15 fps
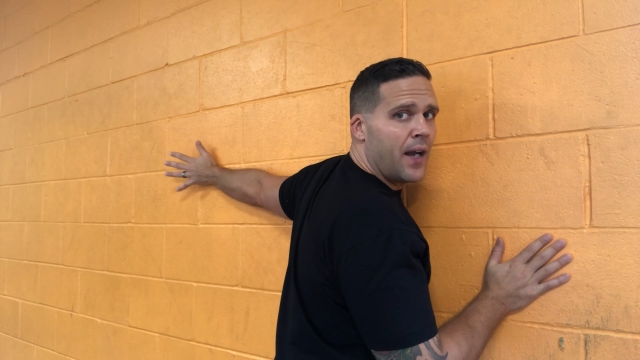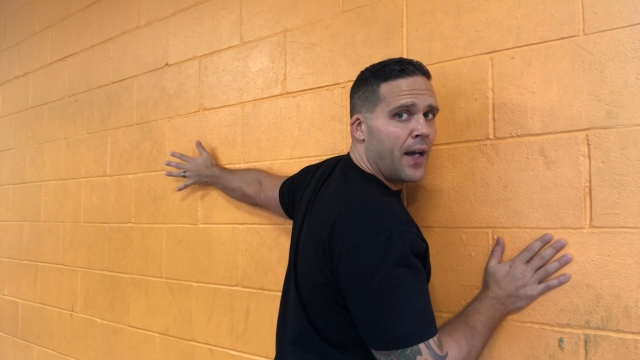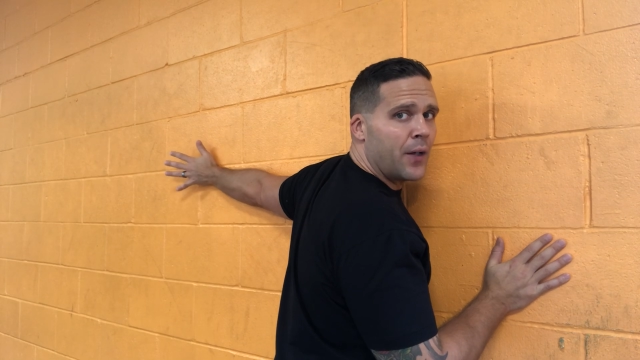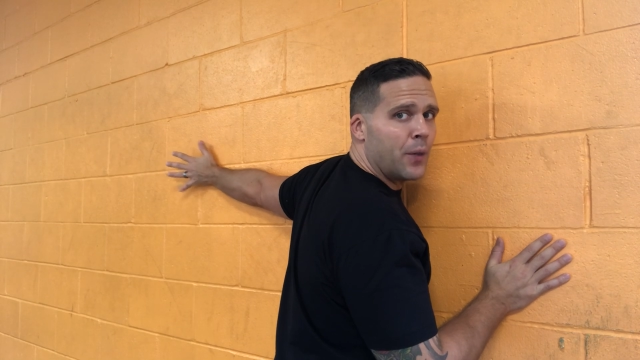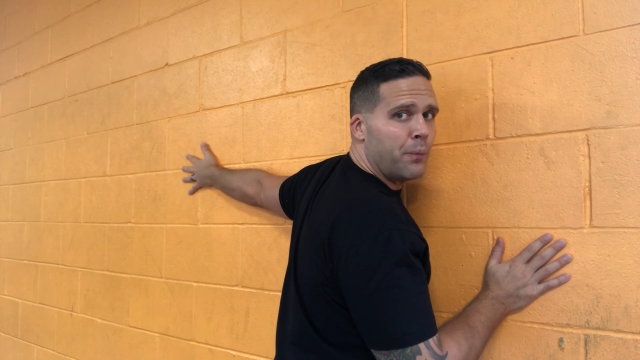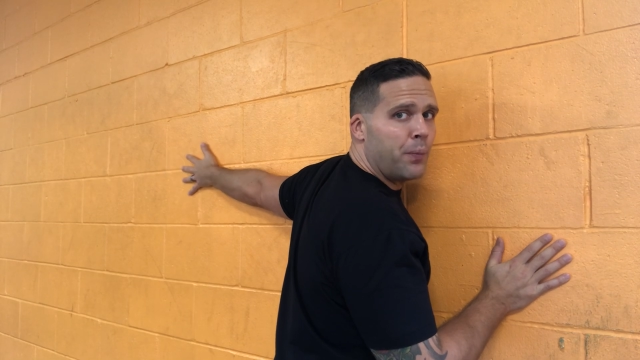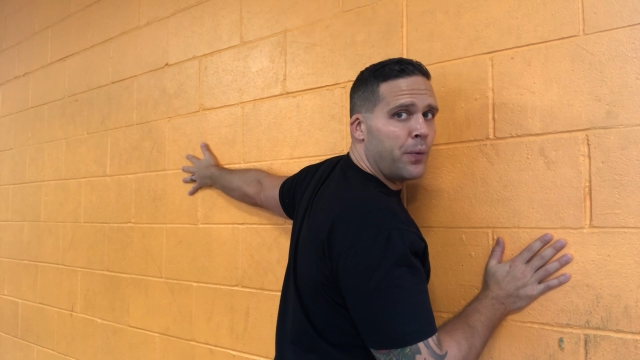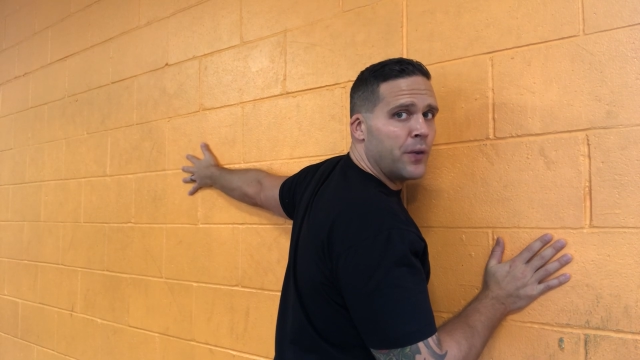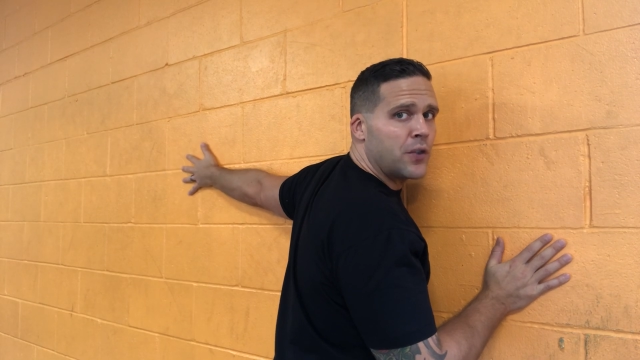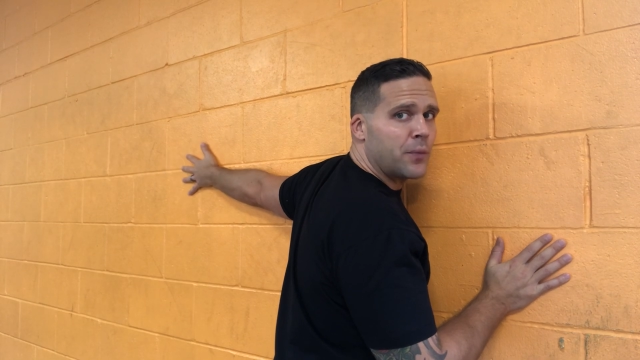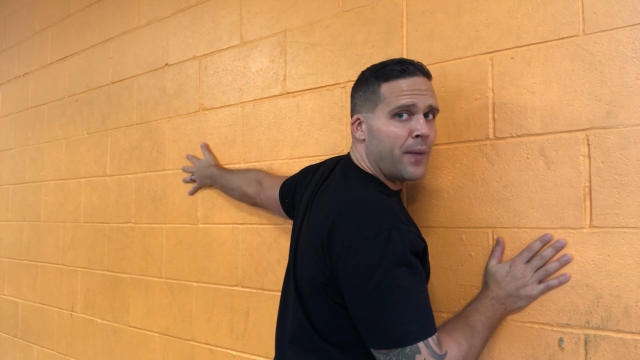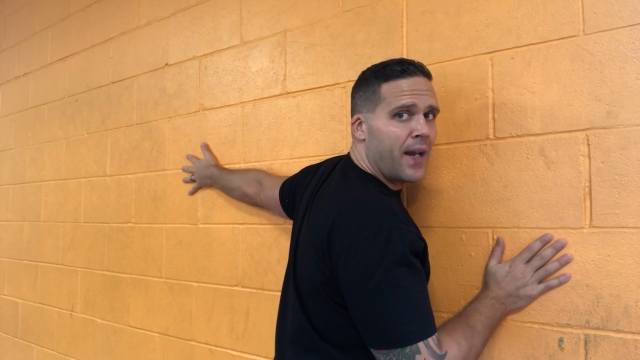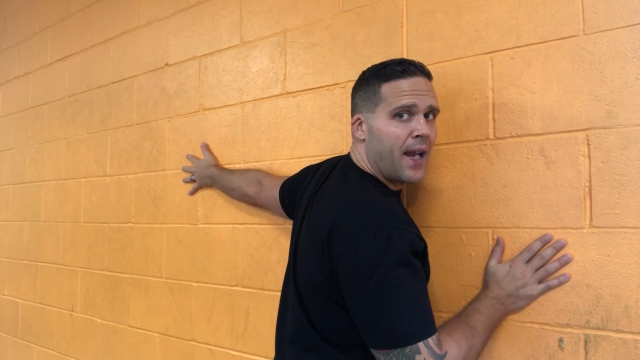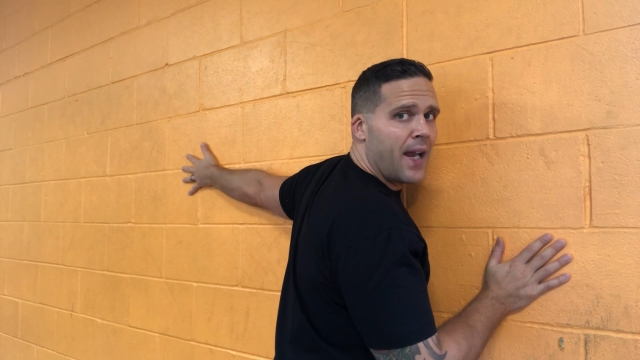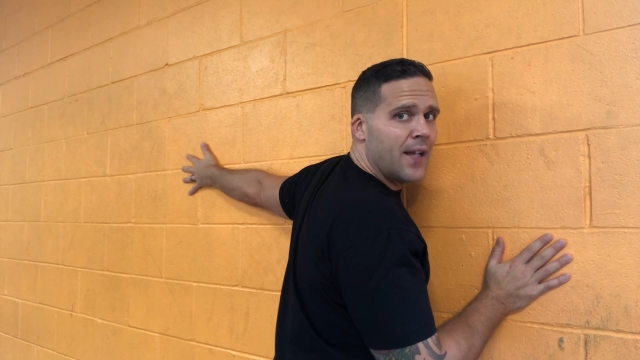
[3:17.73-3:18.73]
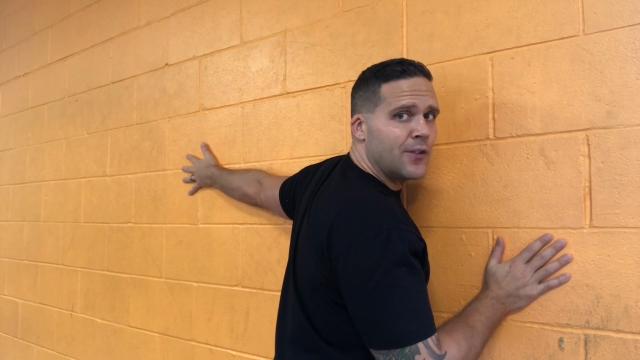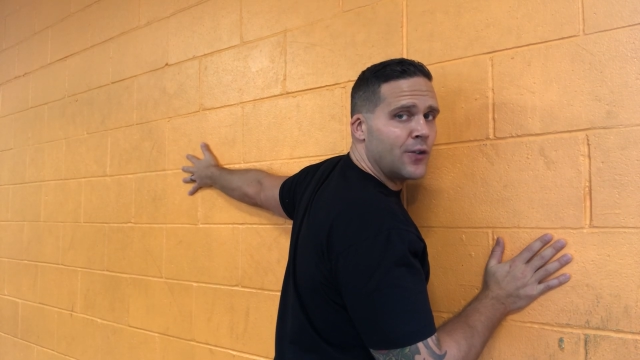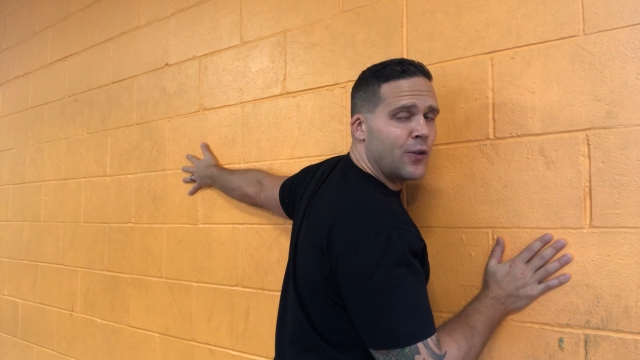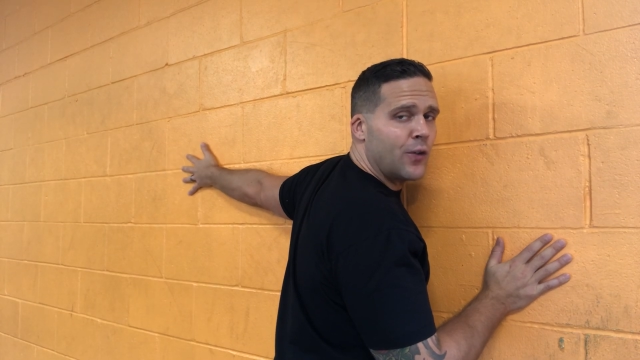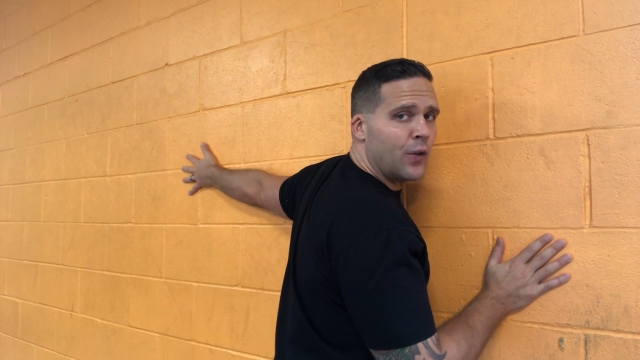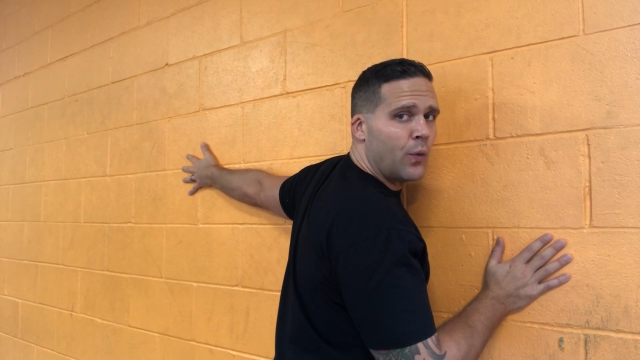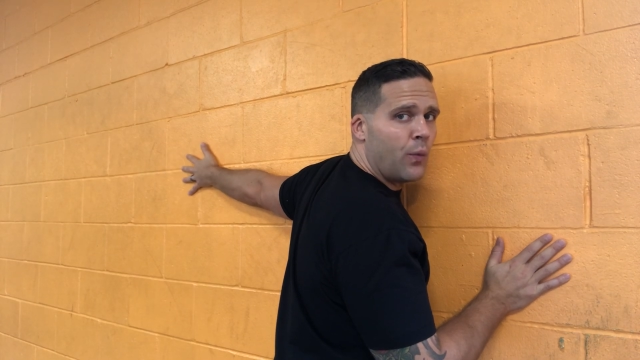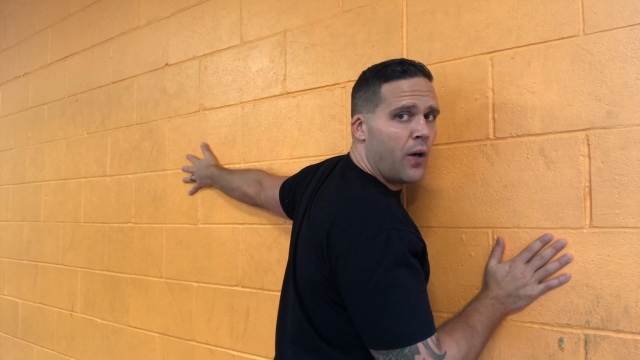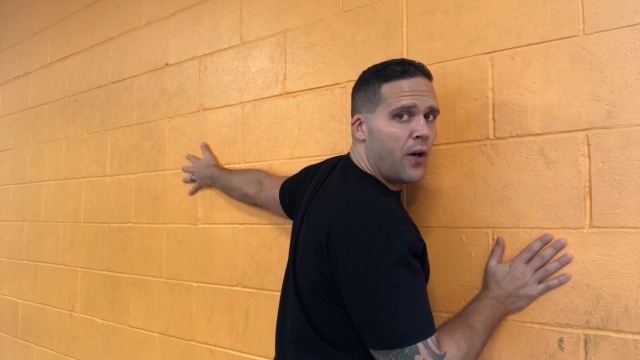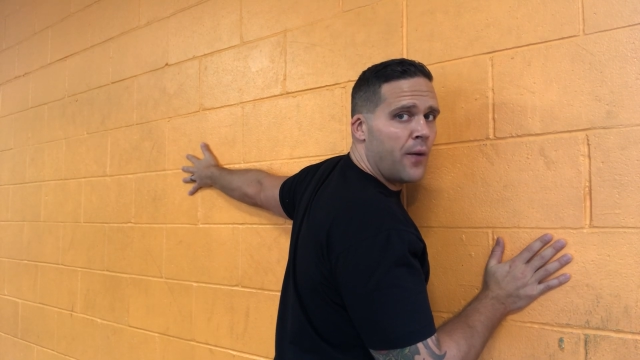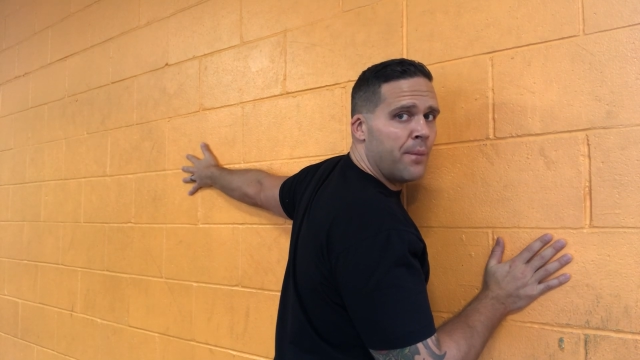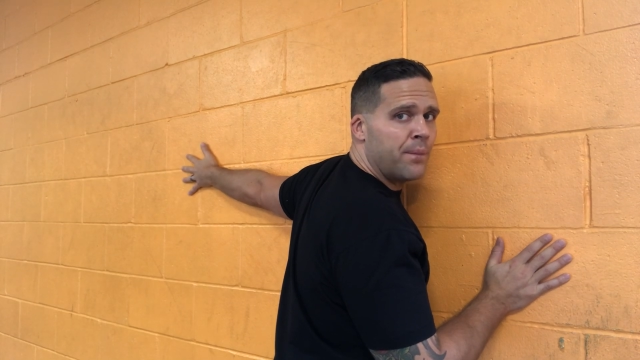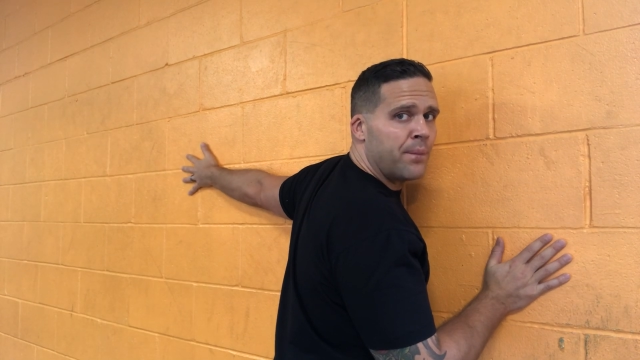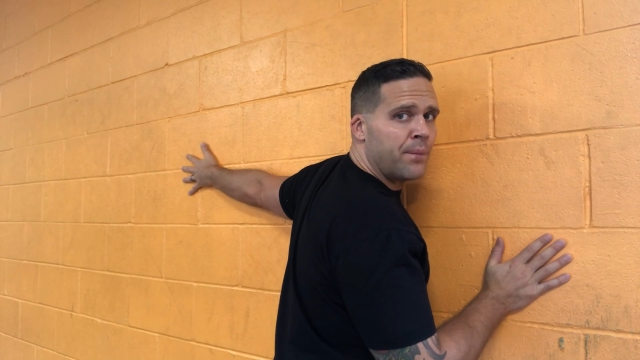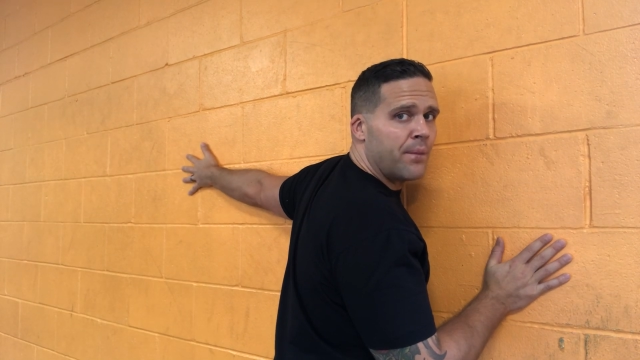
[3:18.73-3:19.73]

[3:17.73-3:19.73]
I'm going to push my hand to the wall